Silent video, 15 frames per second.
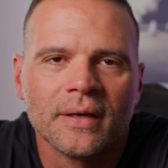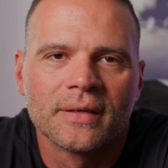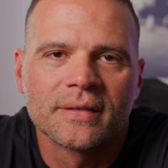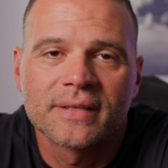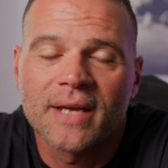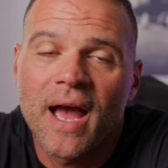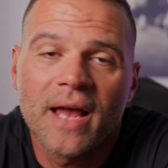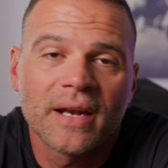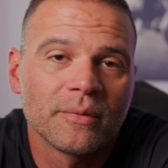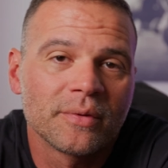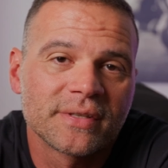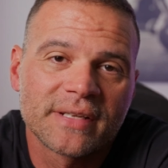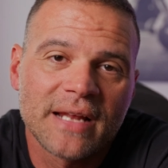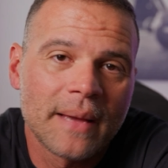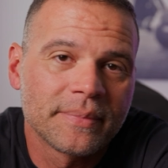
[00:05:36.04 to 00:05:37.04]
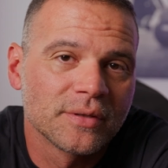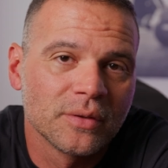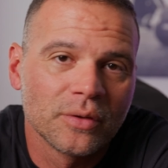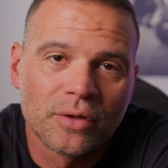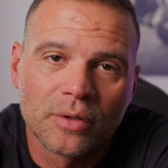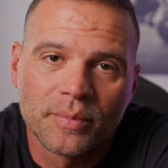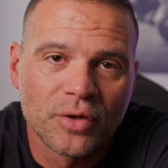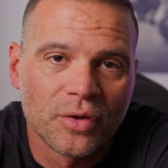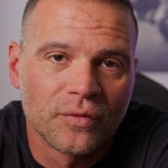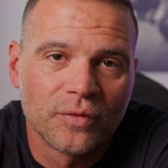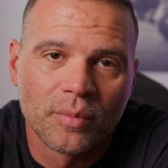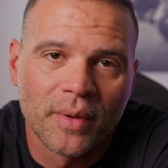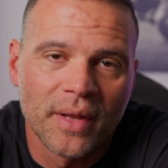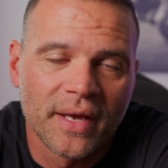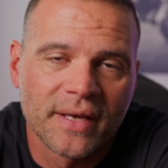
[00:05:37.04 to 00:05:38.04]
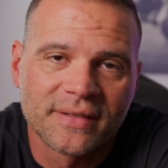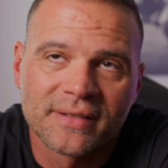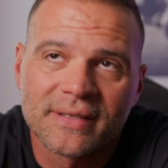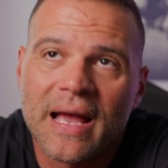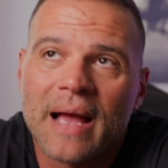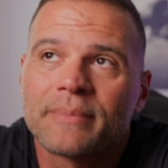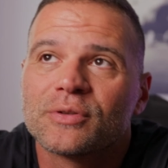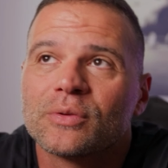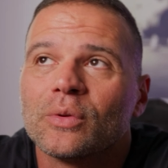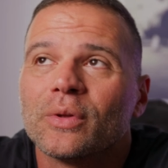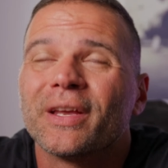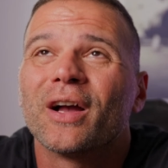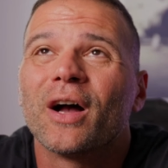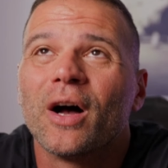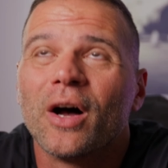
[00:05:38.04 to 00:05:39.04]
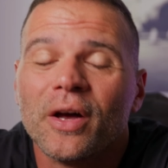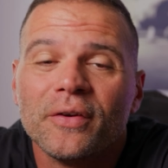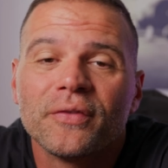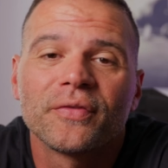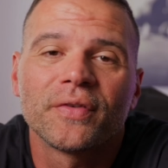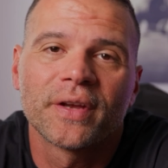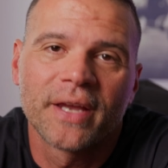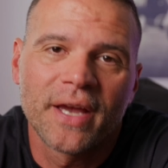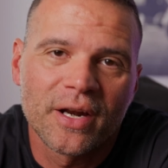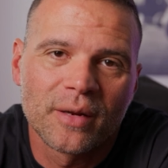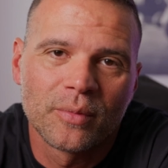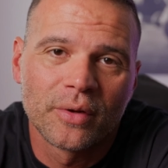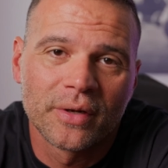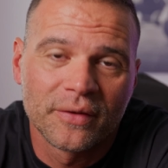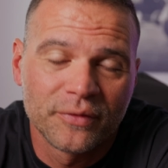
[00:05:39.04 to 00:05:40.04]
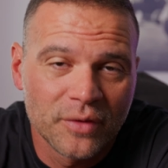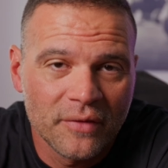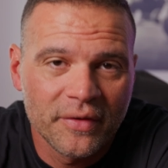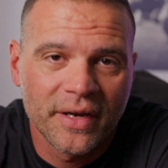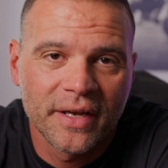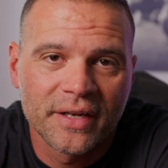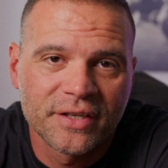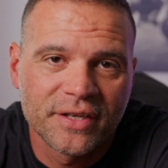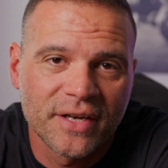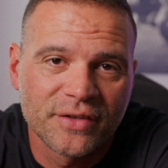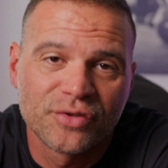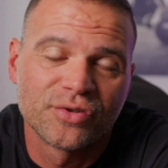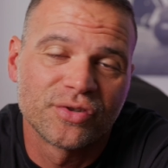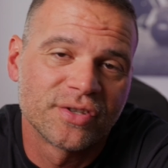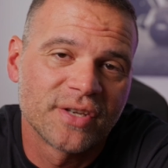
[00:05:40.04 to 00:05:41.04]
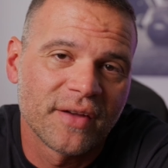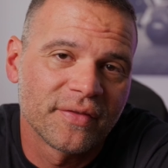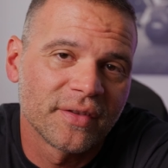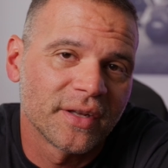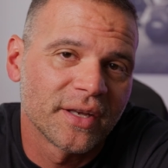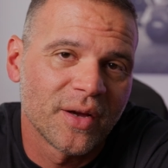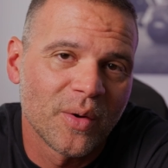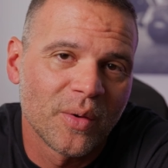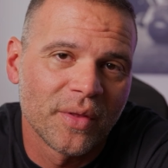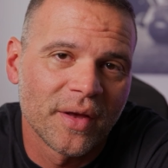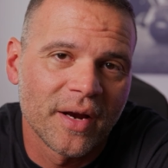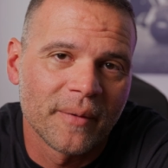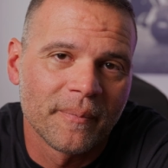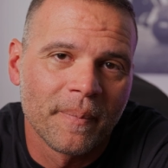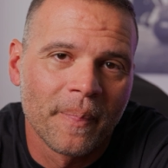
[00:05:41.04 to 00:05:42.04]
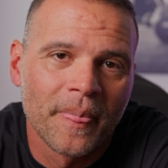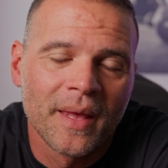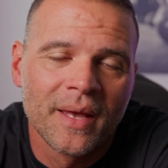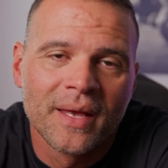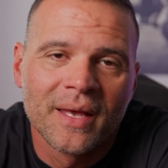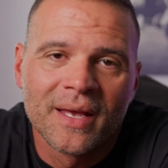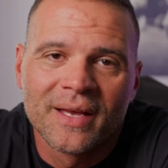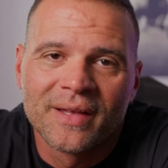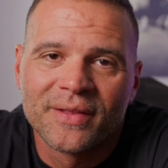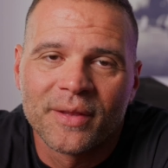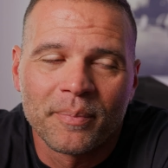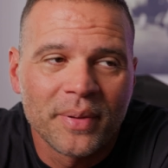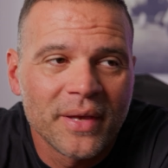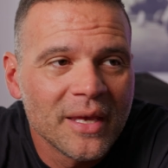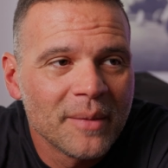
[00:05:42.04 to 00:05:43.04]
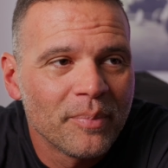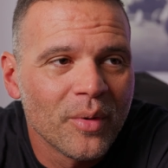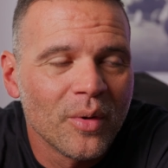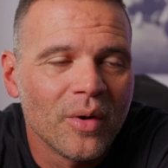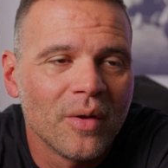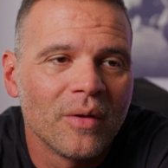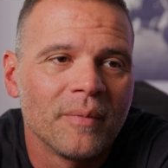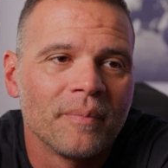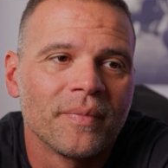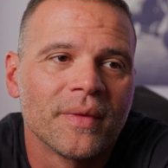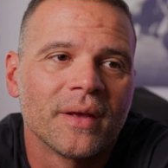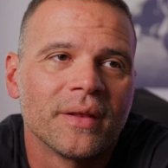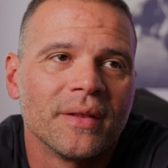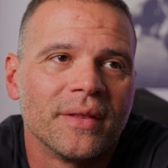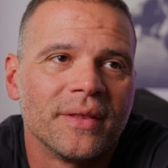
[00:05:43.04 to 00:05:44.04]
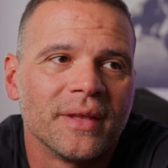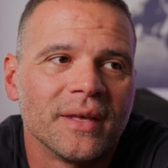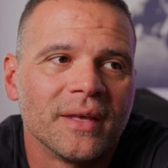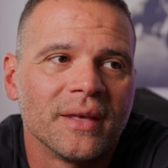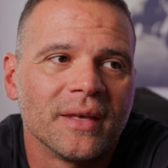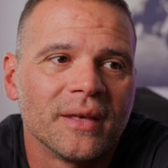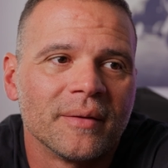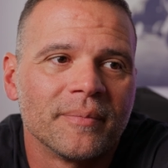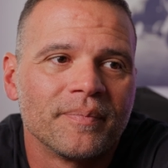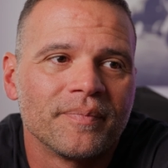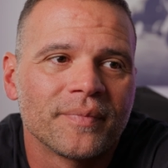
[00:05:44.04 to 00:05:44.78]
Scotland was an absolutely beautiful place. It's absolutely unforgettable, and if you ever get a chance, you should definitely go there. The people, you